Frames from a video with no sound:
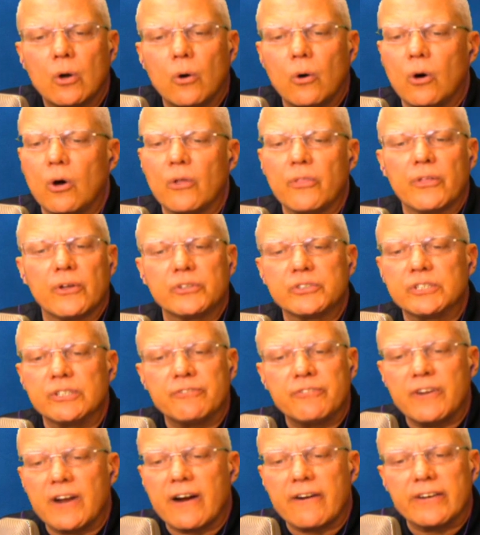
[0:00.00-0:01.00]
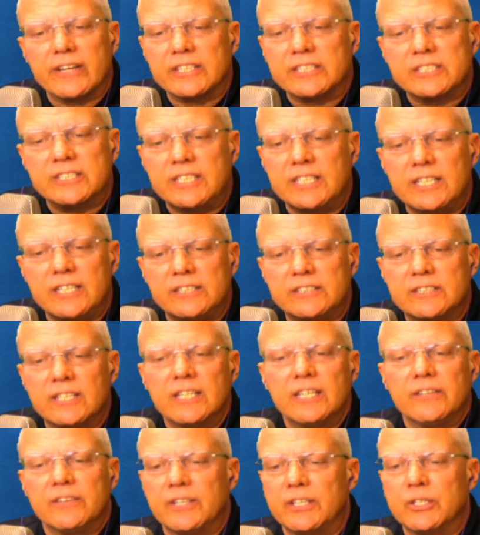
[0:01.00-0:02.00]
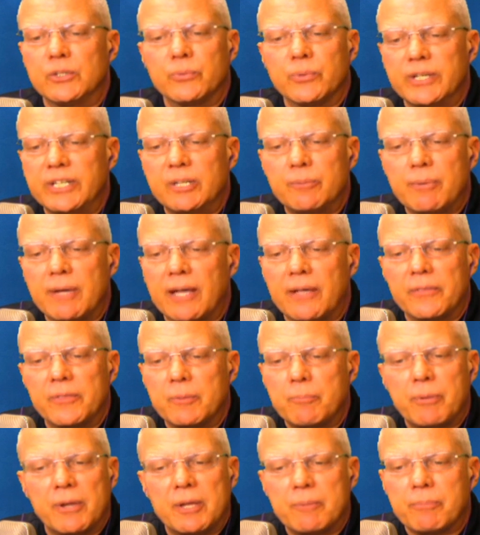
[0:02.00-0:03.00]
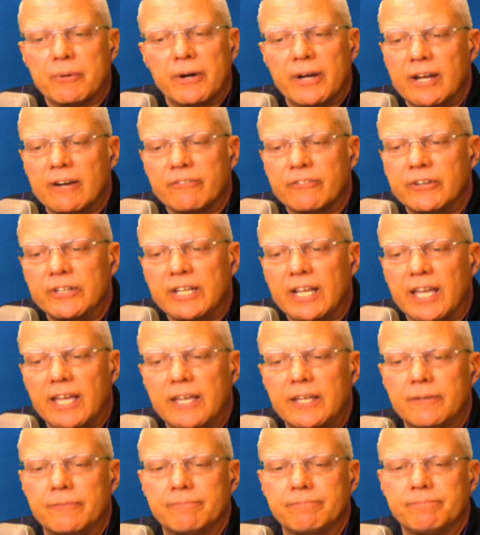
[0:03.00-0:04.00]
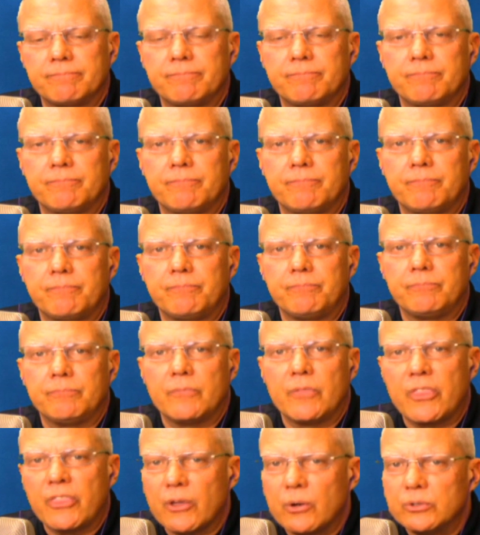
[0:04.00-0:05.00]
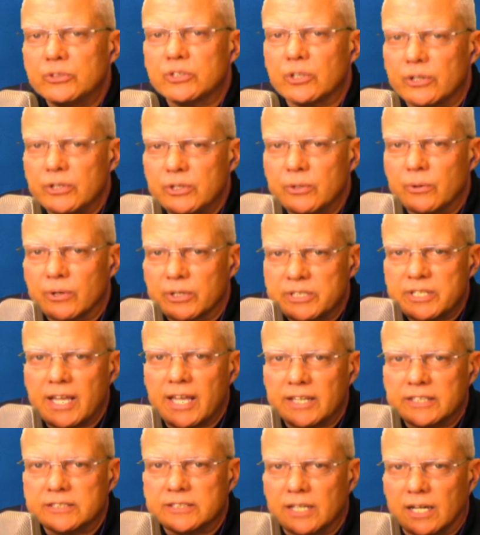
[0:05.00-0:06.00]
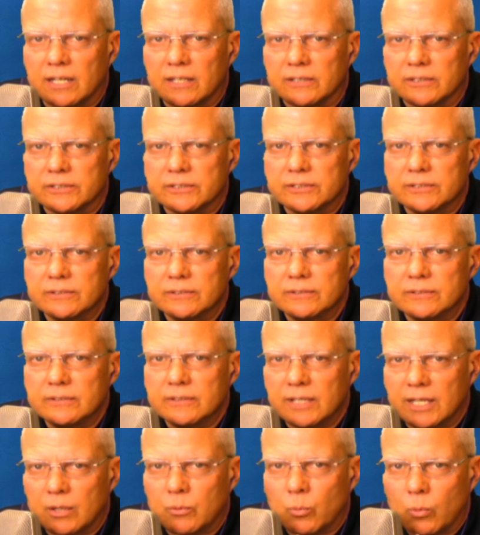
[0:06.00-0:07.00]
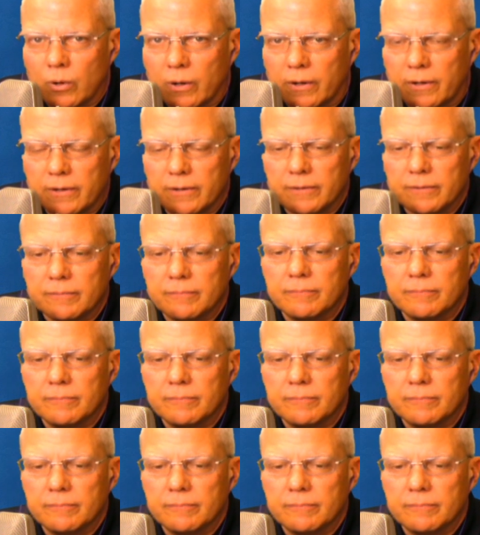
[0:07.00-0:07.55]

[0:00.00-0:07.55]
All those nefarious deeds that you read about in the paper every day, those are your tax dollars at work.